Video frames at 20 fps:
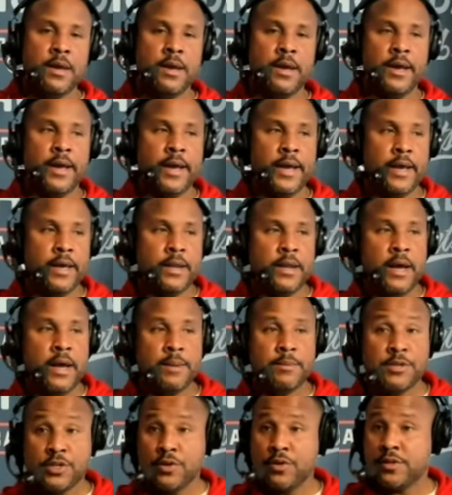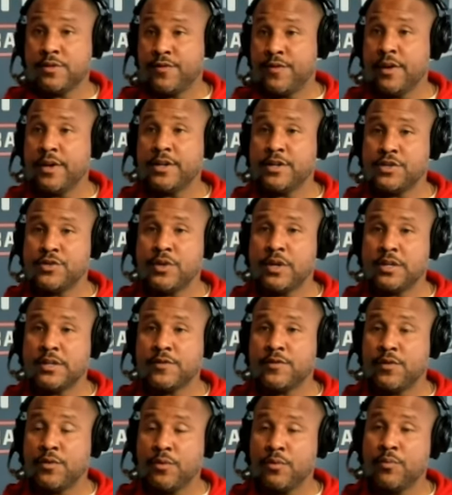And I'm sure it's very
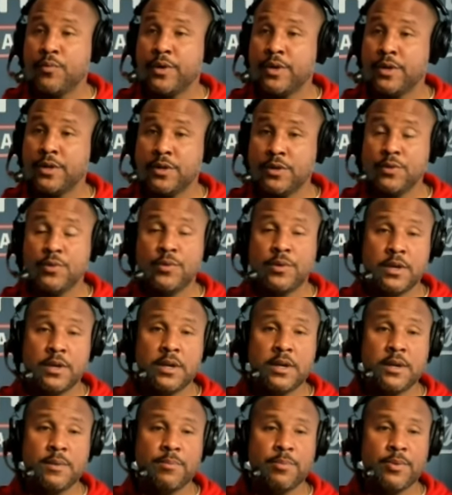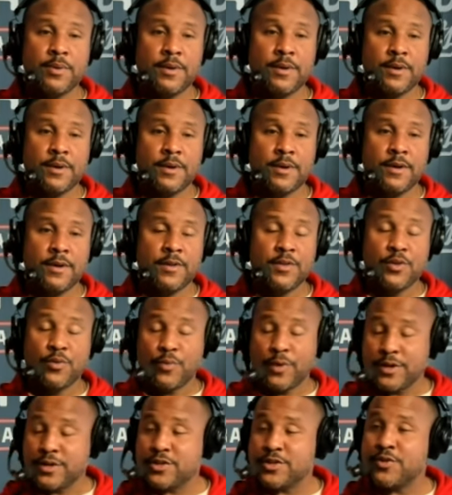stressful when you keep the
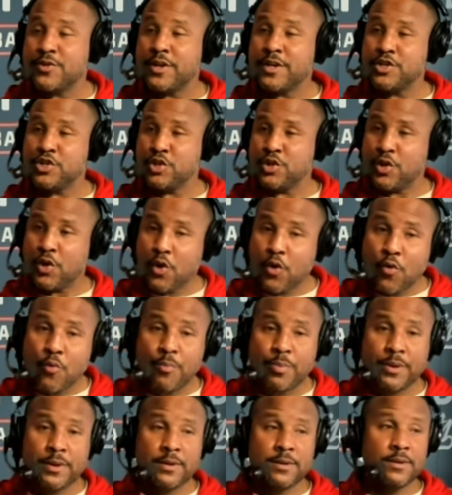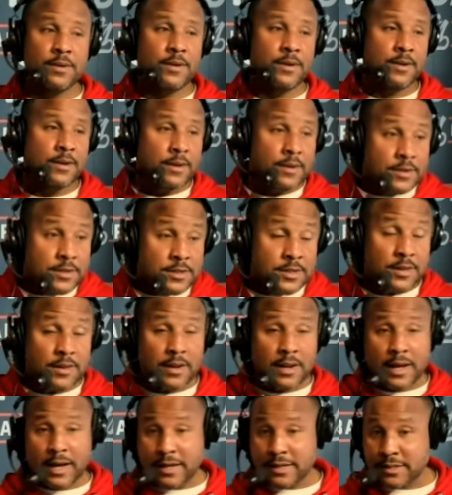registration open to the
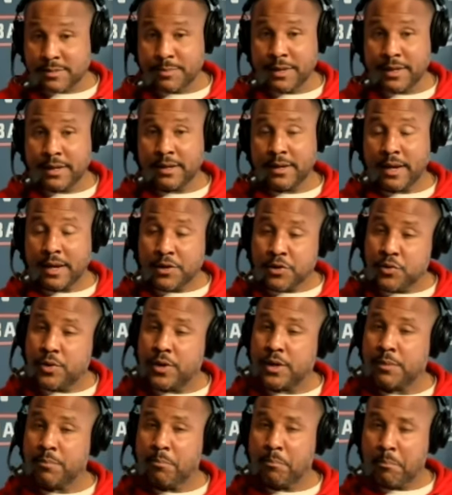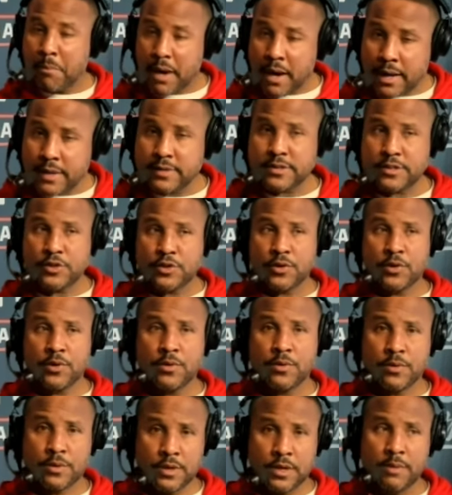last minute and you get monster
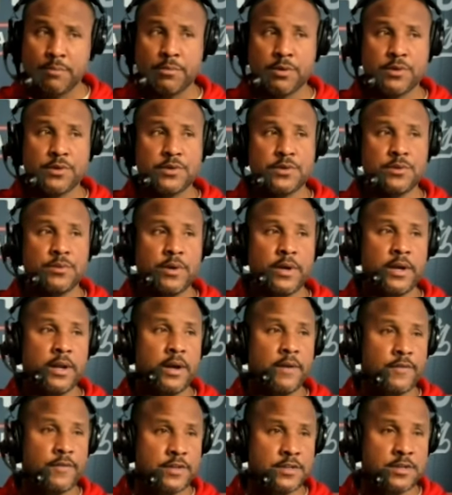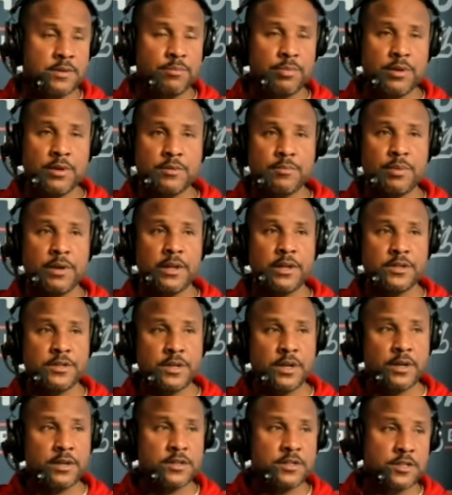numbers, right? Obviously, Bill
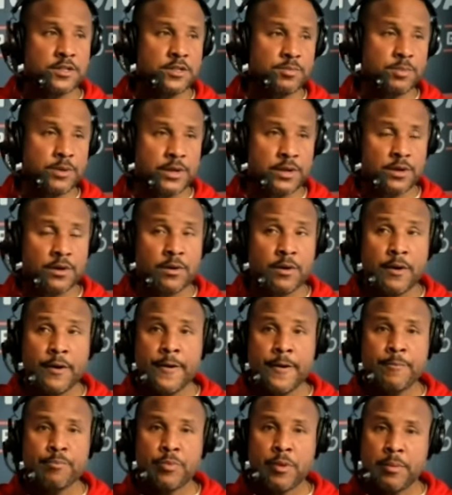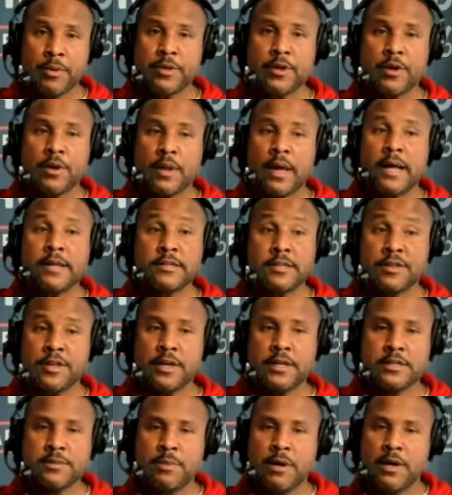Belichick is a speaker, but there are lots of
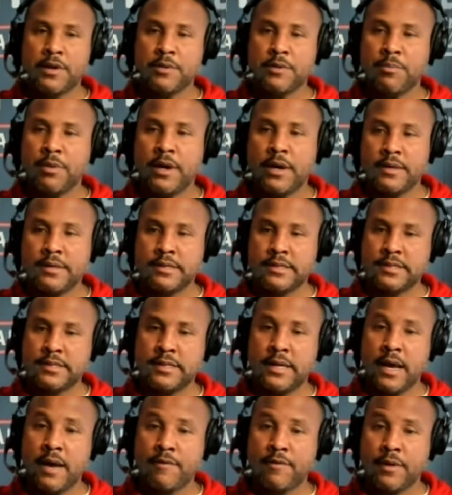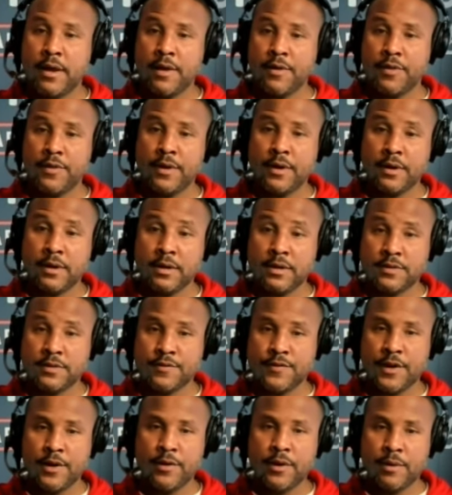things about Nebraska staff that I think is
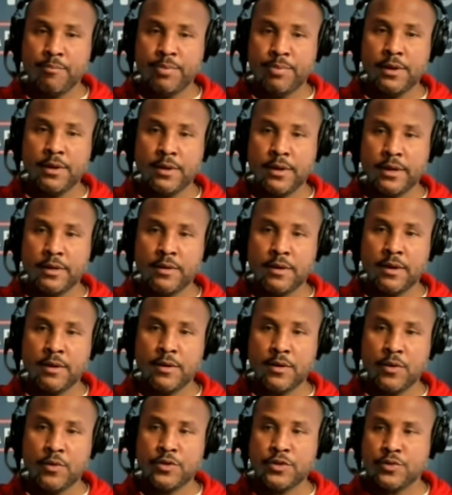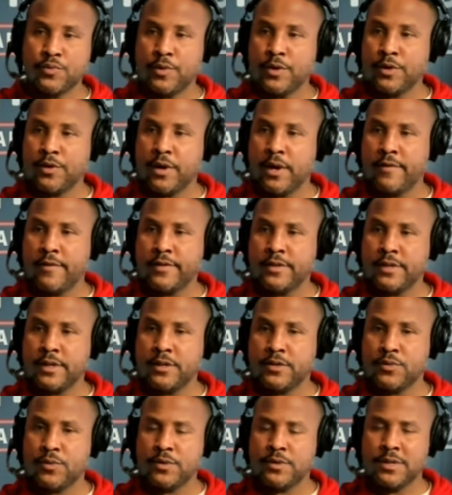very appealing that coaches want to gravitate
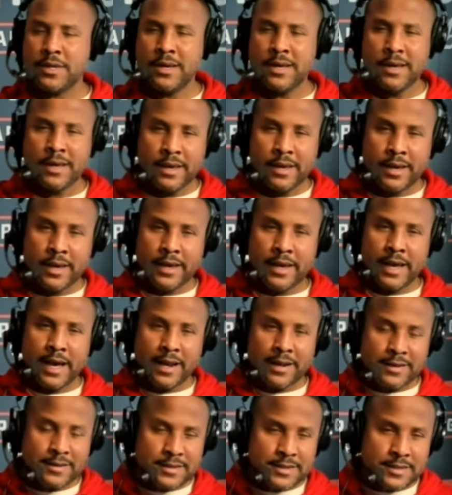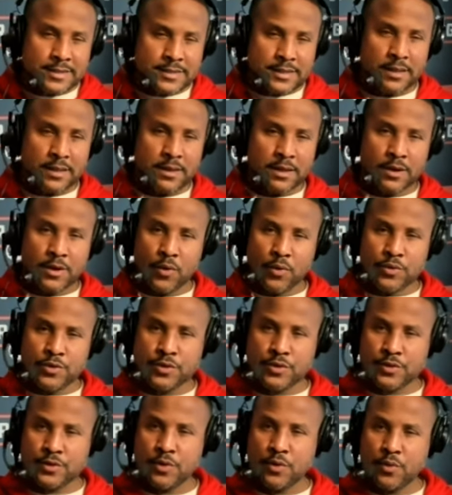towards. Hey, how does he set the
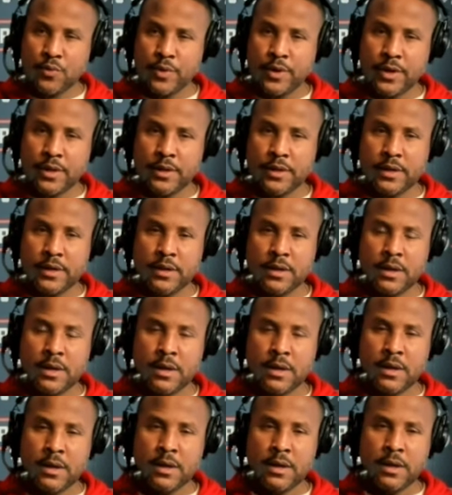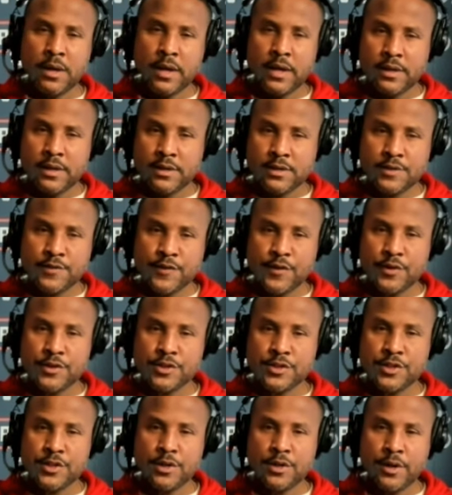culture so quickly in his
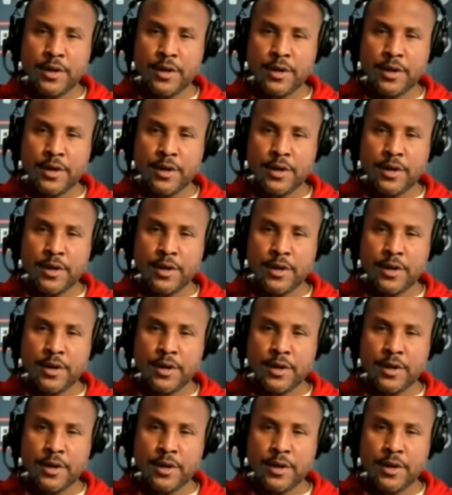first year?